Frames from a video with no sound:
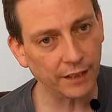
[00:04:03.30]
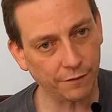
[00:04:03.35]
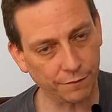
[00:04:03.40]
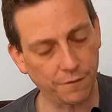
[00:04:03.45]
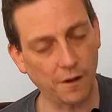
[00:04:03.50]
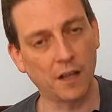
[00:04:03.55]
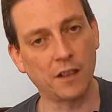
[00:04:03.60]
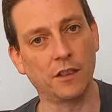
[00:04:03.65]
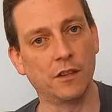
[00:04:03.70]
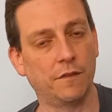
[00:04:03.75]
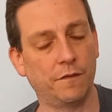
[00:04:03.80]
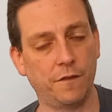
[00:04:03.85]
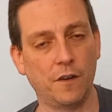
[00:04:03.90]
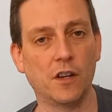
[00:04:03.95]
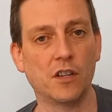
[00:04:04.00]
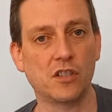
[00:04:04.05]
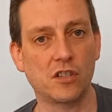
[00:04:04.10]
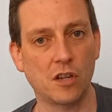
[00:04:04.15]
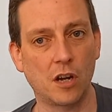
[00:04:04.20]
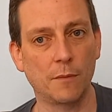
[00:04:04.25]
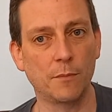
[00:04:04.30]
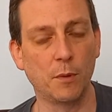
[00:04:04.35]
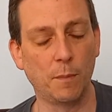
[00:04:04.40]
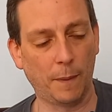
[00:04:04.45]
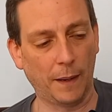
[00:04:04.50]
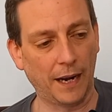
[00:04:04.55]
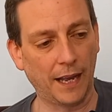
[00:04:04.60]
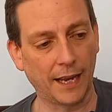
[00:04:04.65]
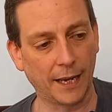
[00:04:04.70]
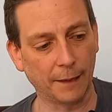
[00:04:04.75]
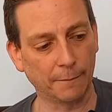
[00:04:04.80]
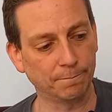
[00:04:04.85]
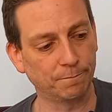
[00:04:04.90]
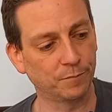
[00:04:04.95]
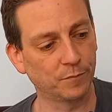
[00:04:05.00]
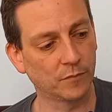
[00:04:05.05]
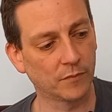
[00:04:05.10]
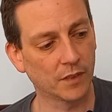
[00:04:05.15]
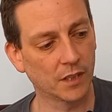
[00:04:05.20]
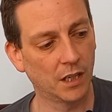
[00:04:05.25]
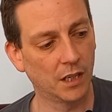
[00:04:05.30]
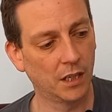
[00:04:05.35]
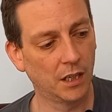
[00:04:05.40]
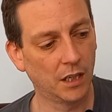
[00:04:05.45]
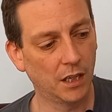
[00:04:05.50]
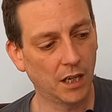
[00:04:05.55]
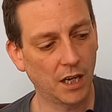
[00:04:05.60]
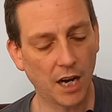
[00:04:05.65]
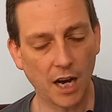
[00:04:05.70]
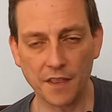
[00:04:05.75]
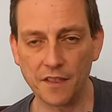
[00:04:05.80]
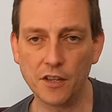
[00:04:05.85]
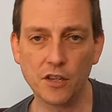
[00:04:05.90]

fun the first time you play it, and